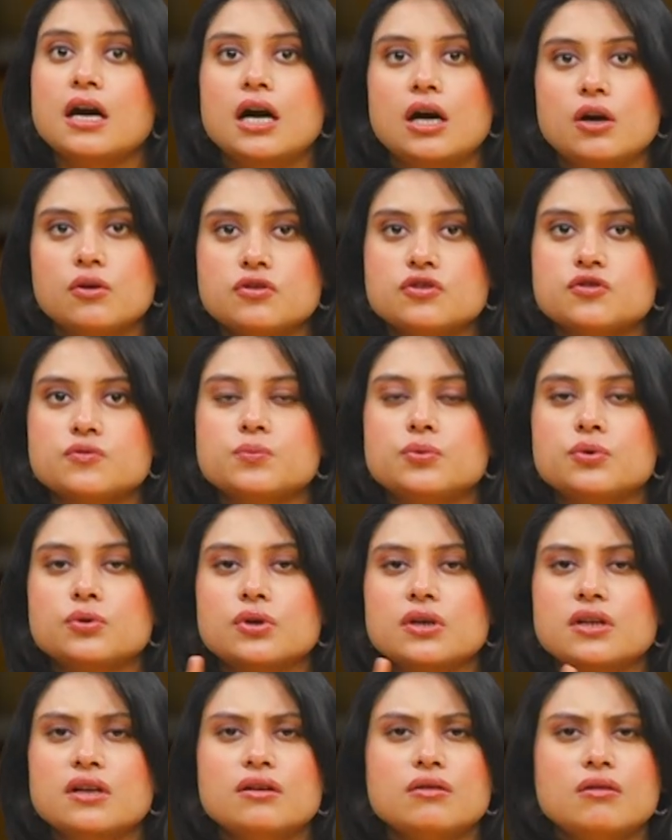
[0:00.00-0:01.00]

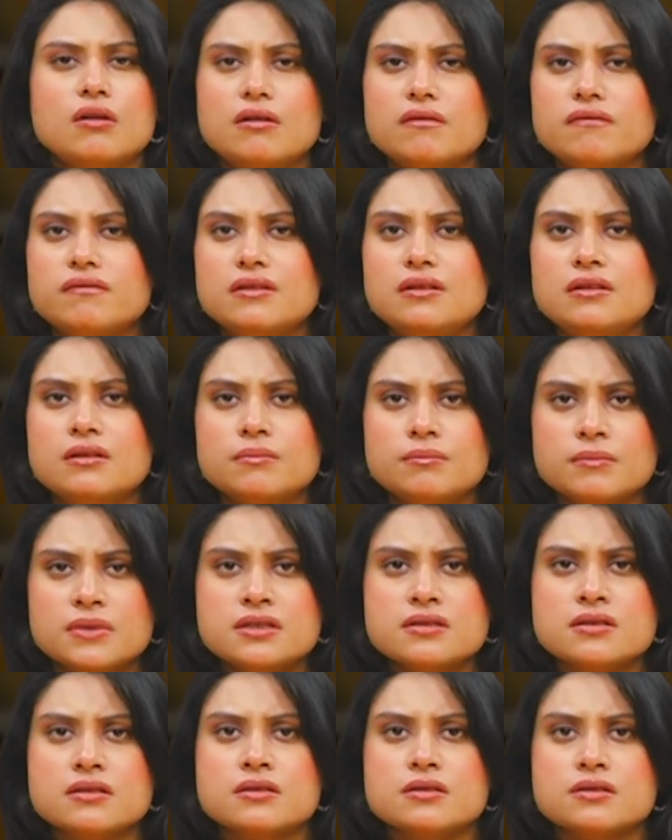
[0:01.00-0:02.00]
outspoken, and often
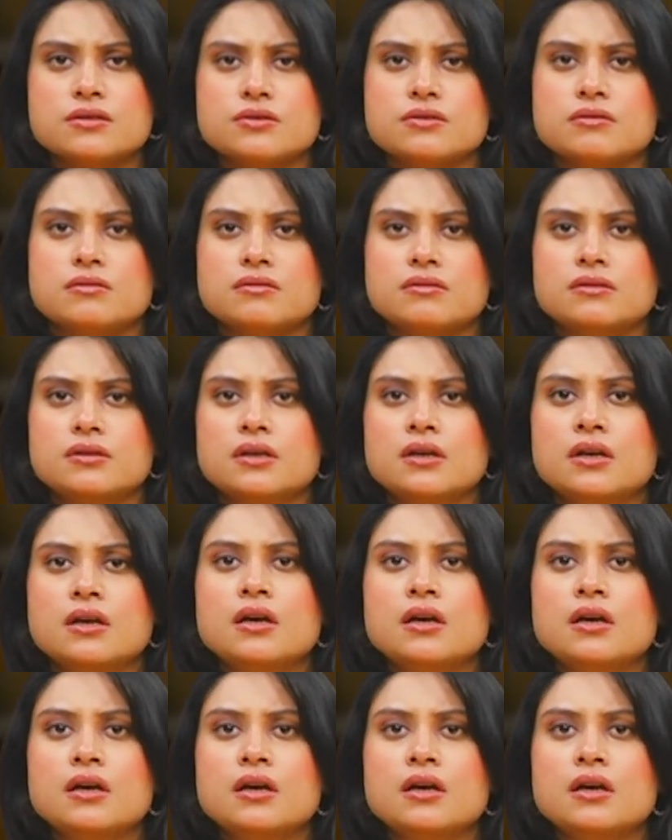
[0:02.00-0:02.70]
misunderstood,